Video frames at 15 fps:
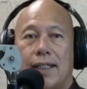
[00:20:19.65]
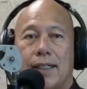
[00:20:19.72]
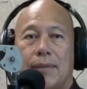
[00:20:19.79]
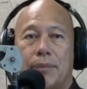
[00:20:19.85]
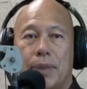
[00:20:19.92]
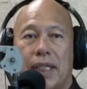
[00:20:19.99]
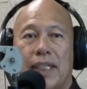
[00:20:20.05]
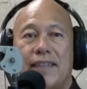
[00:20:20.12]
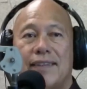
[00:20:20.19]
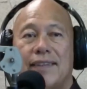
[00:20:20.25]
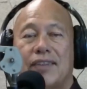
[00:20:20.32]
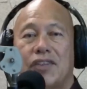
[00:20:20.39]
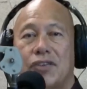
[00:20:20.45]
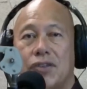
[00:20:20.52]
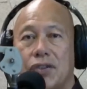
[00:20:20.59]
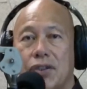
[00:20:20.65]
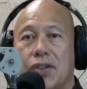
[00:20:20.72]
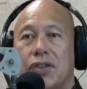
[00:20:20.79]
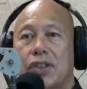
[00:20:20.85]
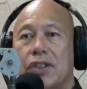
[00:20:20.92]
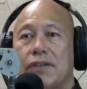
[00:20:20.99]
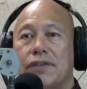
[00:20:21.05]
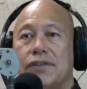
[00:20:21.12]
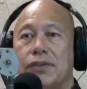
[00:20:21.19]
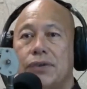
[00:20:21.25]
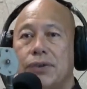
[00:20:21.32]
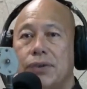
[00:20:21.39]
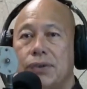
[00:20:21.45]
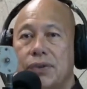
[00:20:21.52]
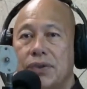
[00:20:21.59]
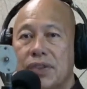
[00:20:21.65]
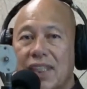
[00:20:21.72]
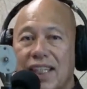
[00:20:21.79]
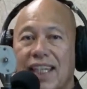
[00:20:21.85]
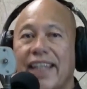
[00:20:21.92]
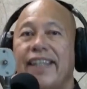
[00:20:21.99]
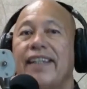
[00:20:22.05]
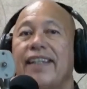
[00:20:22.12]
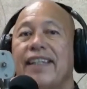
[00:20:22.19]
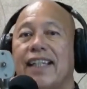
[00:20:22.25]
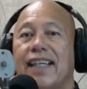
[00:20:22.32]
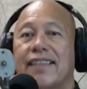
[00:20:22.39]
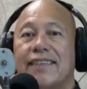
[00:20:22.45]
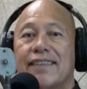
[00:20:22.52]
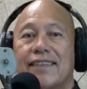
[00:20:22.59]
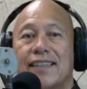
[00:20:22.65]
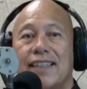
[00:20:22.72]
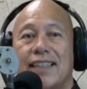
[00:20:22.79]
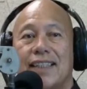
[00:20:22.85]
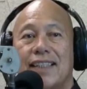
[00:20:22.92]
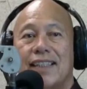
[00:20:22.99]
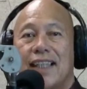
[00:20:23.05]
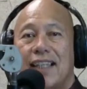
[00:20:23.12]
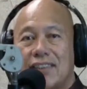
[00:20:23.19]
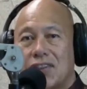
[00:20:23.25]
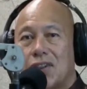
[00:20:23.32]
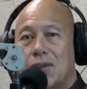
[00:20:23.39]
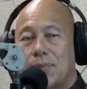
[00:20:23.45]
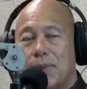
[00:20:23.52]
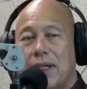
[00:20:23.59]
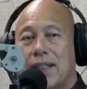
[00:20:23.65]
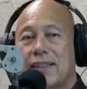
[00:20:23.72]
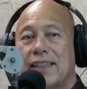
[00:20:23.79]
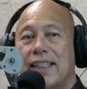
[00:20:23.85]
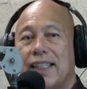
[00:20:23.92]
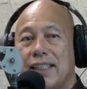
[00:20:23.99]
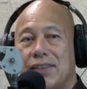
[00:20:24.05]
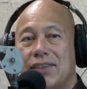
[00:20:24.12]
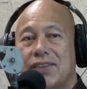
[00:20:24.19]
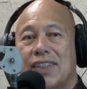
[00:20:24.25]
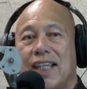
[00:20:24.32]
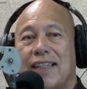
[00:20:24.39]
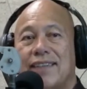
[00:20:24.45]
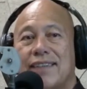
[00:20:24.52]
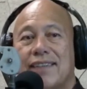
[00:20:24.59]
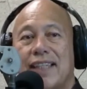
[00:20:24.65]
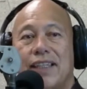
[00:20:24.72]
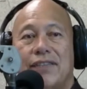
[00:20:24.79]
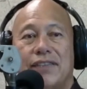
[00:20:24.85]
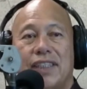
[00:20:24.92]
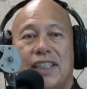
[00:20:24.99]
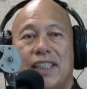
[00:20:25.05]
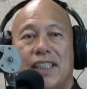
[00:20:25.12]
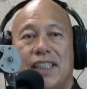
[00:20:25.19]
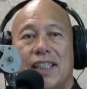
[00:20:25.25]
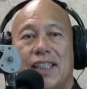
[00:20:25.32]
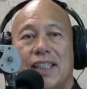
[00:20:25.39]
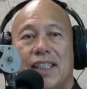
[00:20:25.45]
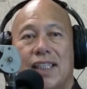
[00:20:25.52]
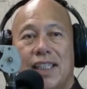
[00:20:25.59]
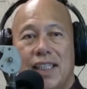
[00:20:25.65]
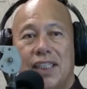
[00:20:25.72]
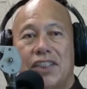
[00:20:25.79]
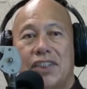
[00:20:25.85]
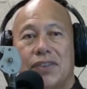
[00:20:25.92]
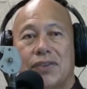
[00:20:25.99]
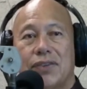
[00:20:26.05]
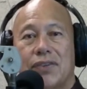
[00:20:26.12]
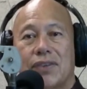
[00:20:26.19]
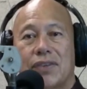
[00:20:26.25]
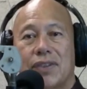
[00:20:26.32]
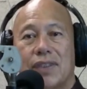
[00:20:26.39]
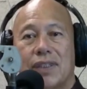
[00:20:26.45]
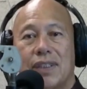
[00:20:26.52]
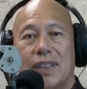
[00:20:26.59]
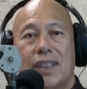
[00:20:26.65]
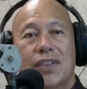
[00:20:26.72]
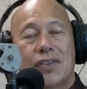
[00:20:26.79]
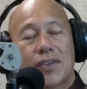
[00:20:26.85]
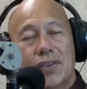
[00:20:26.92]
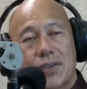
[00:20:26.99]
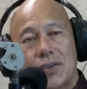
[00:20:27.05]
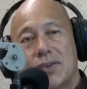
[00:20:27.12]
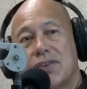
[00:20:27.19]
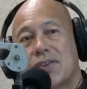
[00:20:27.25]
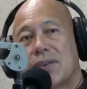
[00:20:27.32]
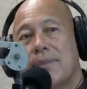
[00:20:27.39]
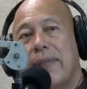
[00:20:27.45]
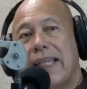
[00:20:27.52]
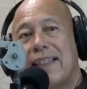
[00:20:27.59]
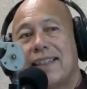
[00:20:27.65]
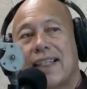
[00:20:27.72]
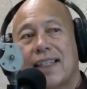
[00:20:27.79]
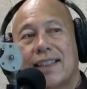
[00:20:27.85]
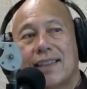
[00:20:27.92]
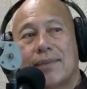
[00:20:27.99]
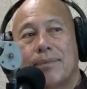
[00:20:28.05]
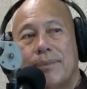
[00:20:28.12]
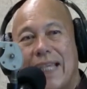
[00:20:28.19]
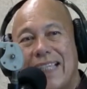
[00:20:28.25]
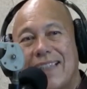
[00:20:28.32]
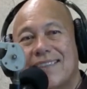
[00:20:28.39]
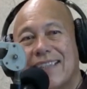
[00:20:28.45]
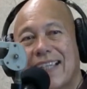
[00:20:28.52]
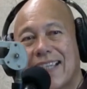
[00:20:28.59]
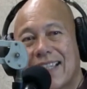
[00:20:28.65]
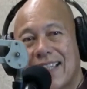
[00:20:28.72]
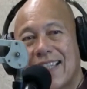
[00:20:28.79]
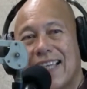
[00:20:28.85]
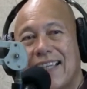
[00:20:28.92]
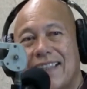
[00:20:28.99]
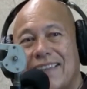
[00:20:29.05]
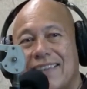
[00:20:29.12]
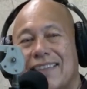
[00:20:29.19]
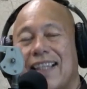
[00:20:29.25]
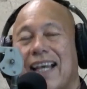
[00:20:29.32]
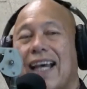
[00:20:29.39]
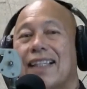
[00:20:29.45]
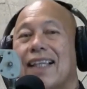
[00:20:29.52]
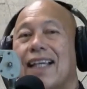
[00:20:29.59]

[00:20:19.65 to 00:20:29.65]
places to cook your food, cleanliness. That's all part of the health and safety issues. So those are basic things that